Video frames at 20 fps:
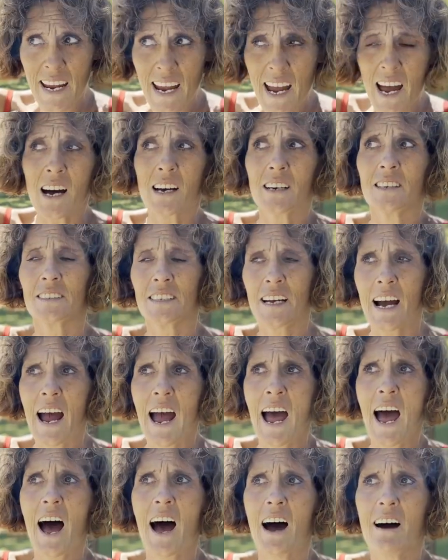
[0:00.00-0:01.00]
Yeah, I
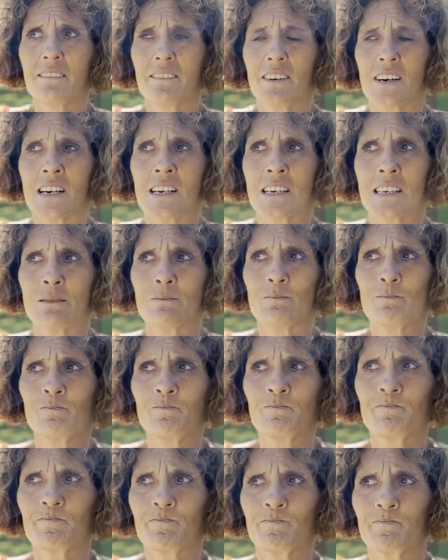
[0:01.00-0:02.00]
have.
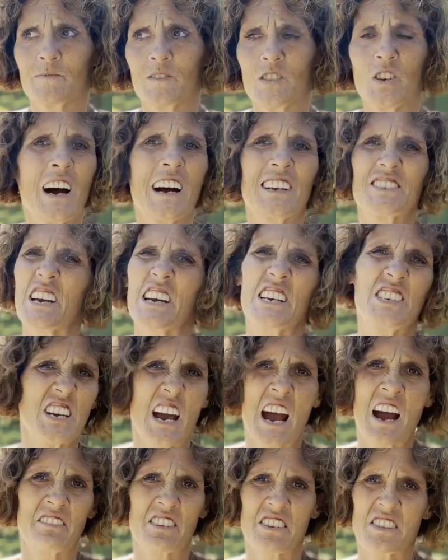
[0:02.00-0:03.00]
You got to change
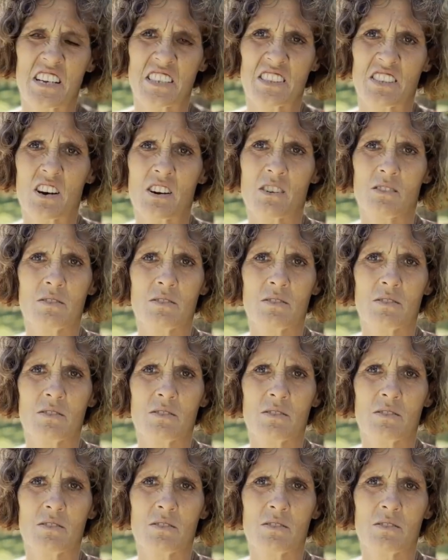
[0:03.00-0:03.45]
everything.